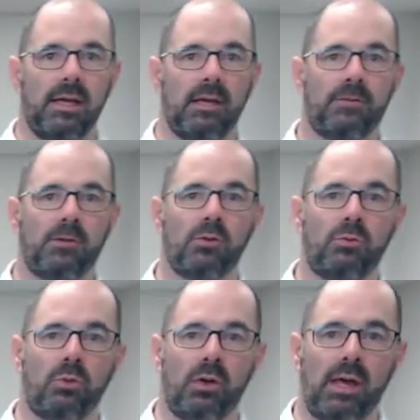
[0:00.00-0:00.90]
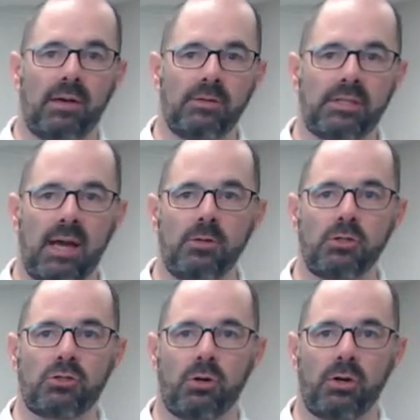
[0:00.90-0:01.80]
Every time
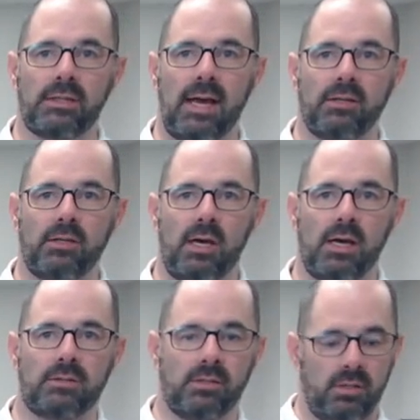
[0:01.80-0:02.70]
you torque that nut,